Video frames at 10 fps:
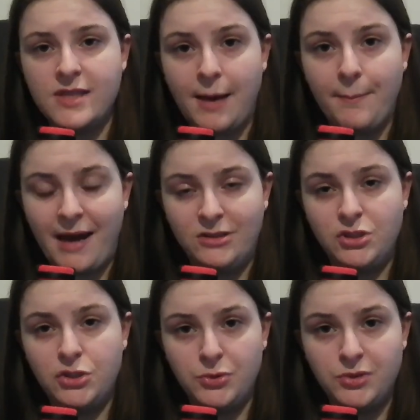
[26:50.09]
that
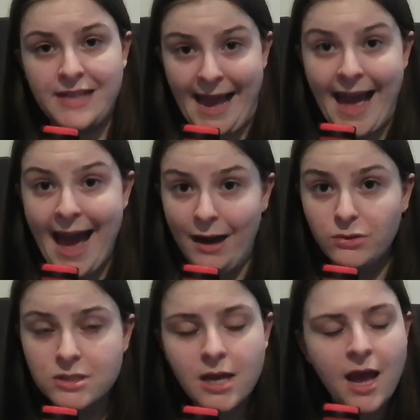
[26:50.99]
managed to stay out,